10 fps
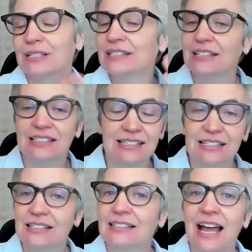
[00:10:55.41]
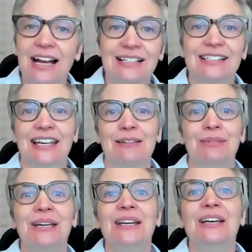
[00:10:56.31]
It's it's the exact
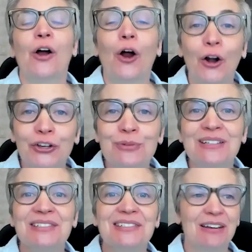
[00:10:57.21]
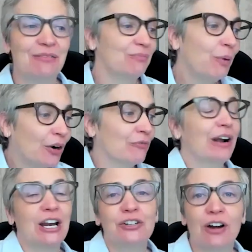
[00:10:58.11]
same arguments and part of
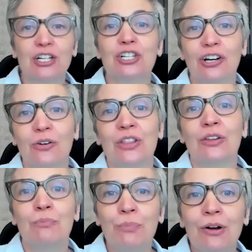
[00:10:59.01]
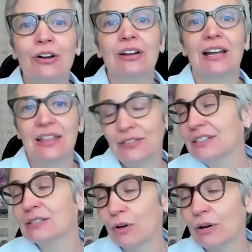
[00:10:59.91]
what I try to show in the book and
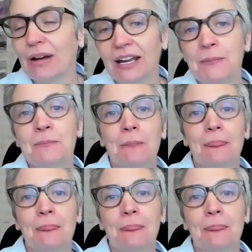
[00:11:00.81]
this is what my